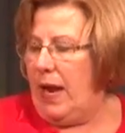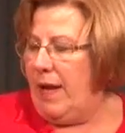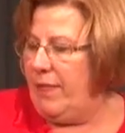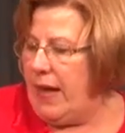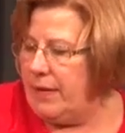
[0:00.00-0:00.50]
to
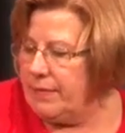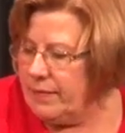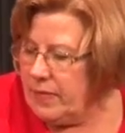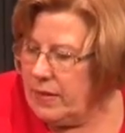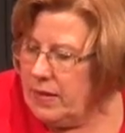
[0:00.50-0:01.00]
have that.
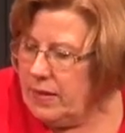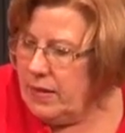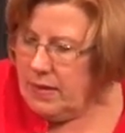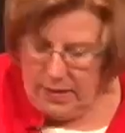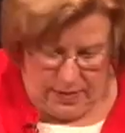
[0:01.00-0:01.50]

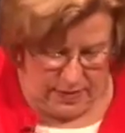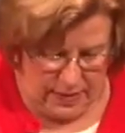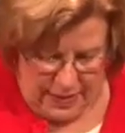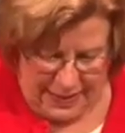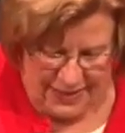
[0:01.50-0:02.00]

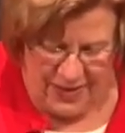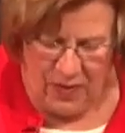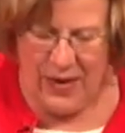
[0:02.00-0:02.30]
Because you know